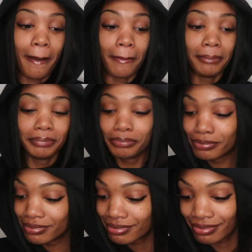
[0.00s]
um,
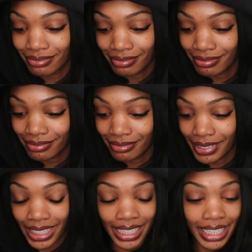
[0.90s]

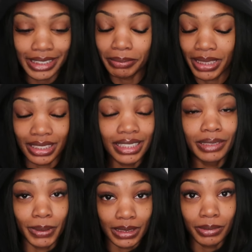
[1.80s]
Ace has been
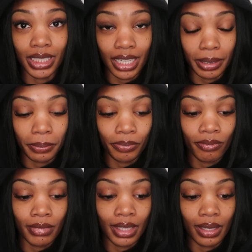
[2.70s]
it's been some time,
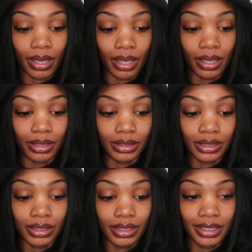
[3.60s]

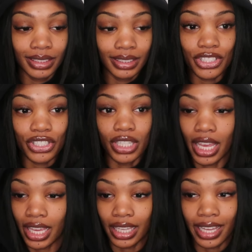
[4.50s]
and
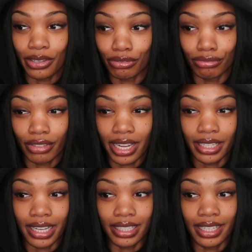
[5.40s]
each day I,
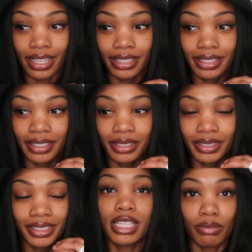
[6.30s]
I I I
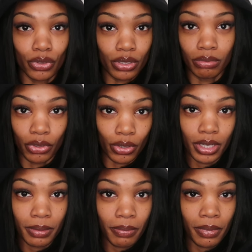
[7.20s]
realize more and
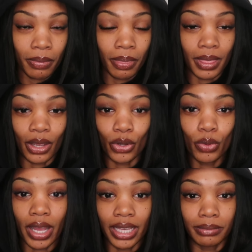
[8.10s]
more
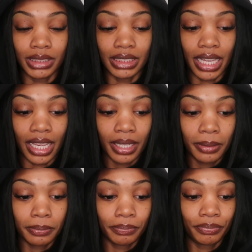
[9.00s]
that who I am
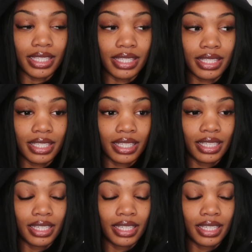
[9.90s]
today is